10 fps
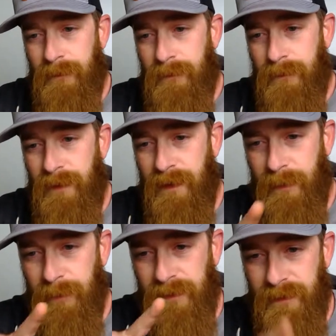and I'm a
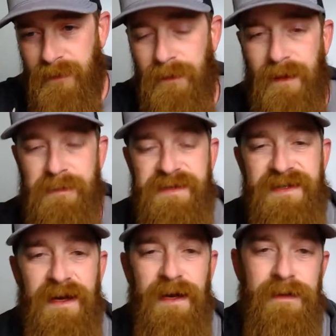little
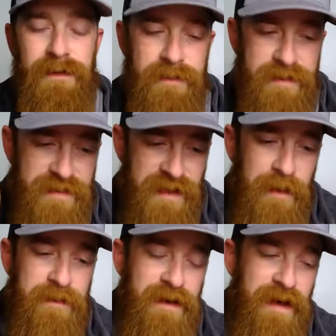upset. South
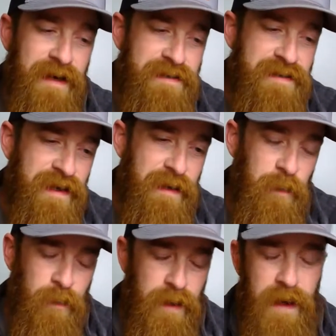guys get it
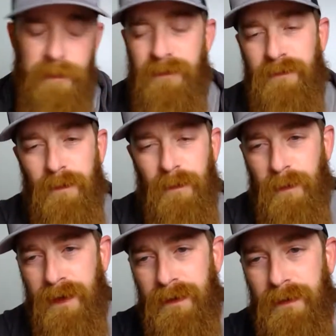way before
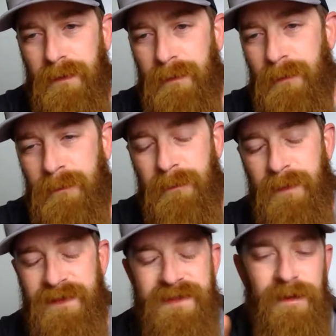we do, but
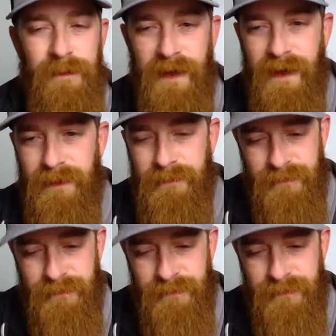it's all right.